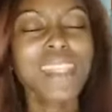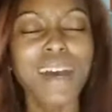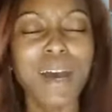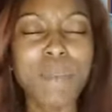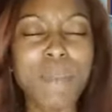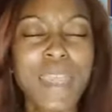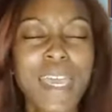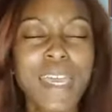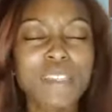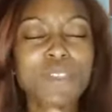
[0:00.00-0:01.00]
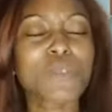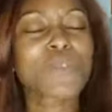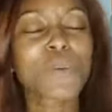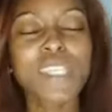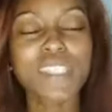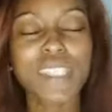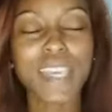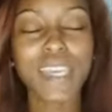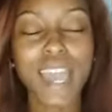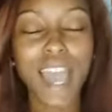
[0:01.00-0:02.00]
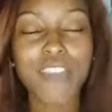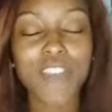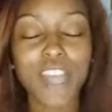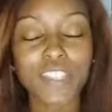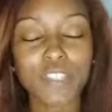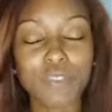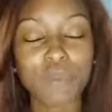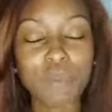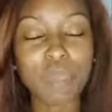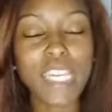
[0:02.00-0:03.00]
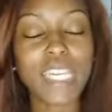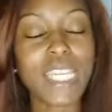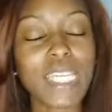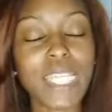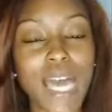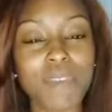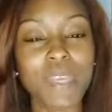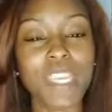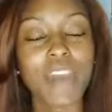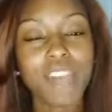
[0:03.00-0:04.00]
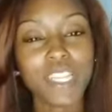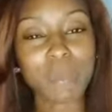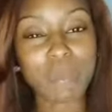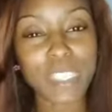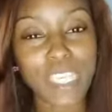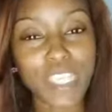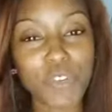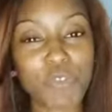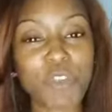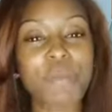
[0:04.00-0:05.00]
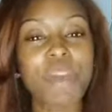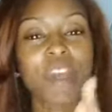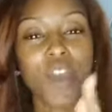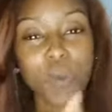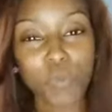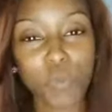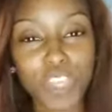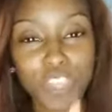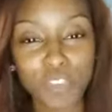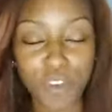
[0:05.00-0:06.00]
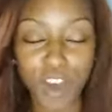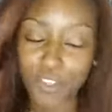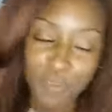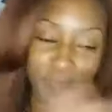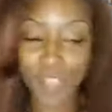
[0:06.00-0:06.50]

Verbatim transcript: um, so, so he's saying, I've got to be in alignment, I've got to be in agreement with the Father.